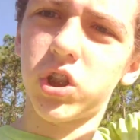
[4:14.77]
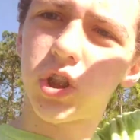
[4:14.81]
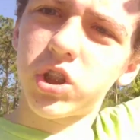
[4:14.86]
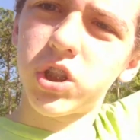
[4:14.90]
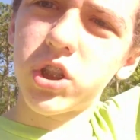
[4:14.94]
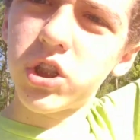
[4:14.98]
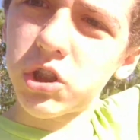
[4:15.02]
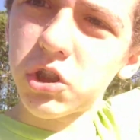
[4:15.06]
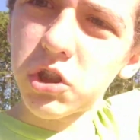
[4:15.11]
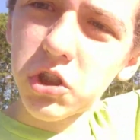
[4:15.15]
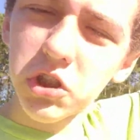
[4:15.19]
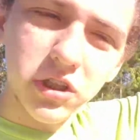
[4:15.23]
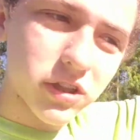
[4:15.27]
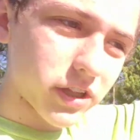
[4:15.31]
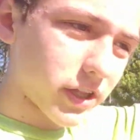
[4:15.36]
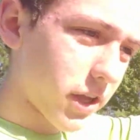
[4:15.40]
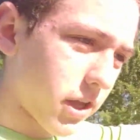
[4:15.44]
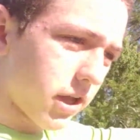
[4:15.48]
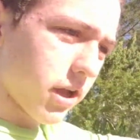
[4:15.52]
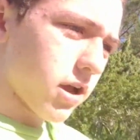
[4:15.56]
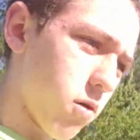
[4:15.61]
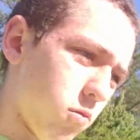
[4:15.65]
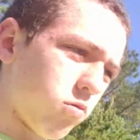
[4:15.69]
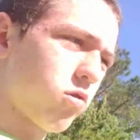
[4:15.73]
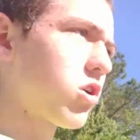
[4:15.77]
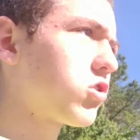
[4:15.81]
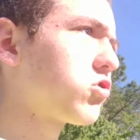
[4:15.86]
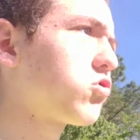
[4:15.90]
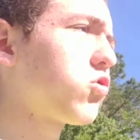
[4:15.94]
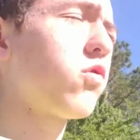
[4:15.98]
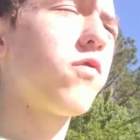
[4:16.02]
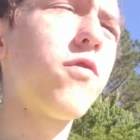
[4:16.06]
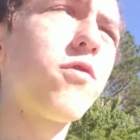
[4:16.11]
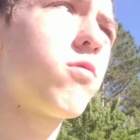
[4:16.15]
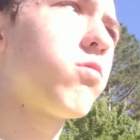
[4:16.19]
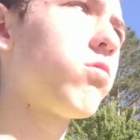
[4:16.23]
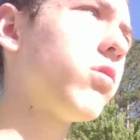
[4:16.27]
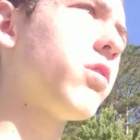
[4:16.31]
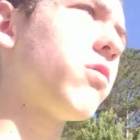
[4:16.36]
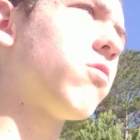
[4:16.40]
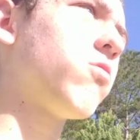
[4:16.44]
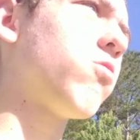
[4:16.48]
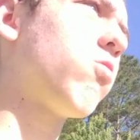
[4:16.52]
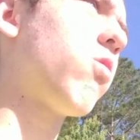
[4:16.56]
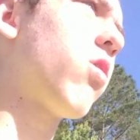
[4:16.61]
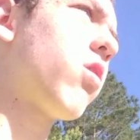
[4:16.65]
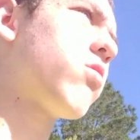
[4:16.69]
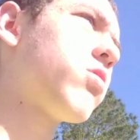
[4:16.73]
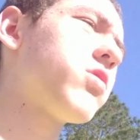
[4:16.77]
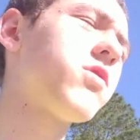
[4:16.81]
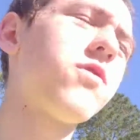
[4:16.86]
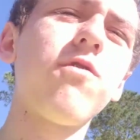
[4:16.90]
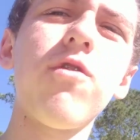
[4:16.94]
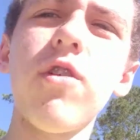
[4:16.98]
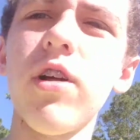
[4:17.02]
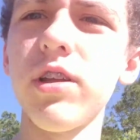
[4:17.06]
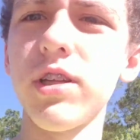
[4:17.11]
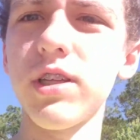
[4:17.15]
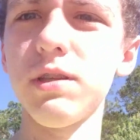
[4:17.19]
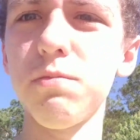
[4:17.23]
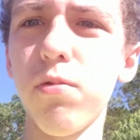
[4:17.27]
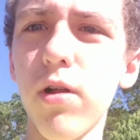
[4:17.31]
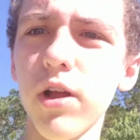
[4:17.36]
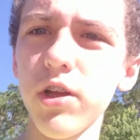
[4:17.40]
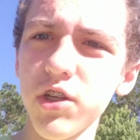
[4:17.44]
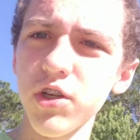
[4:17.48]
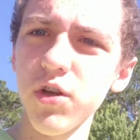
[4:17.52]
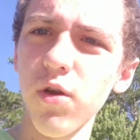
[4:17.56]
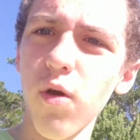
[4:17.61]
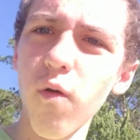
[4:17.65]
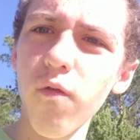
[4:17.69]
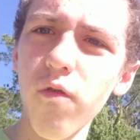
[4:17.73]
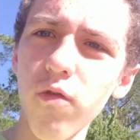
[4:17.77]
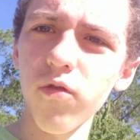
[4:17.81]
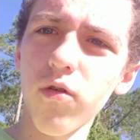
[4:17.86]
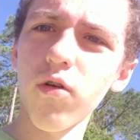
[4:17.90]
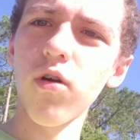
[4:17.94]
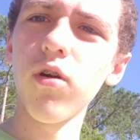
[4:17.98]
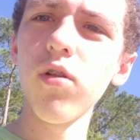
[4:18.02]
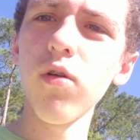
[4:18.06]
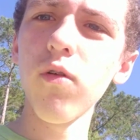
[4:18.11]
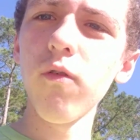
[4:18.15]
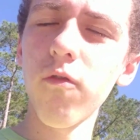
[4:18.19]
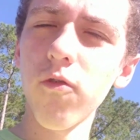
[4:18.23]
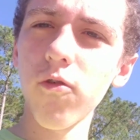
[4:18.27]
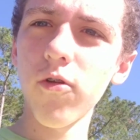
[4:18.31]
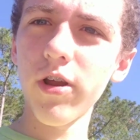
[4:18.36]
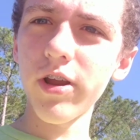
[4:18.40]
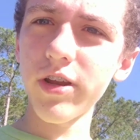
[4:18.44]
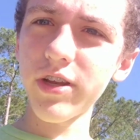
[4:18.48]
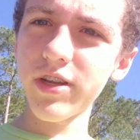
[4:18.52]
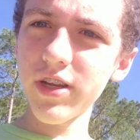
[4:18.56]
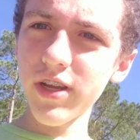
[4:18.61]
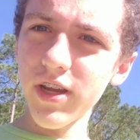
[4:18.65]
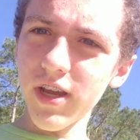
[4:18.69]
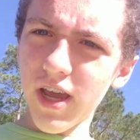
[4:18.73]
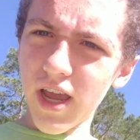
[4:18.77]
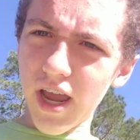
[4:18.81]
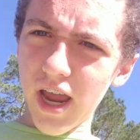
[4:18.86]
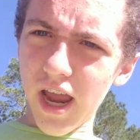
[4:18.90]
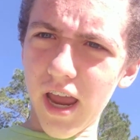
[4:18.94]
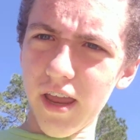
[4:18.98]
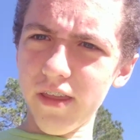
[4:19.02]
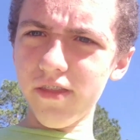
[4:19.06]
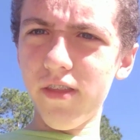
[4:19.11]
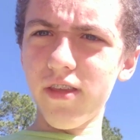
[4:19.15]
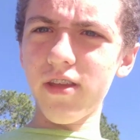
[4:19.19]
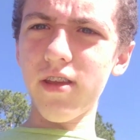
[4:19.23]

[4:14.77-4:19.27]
like when I drove through it, water was flat, splashing over all over it, and then uh,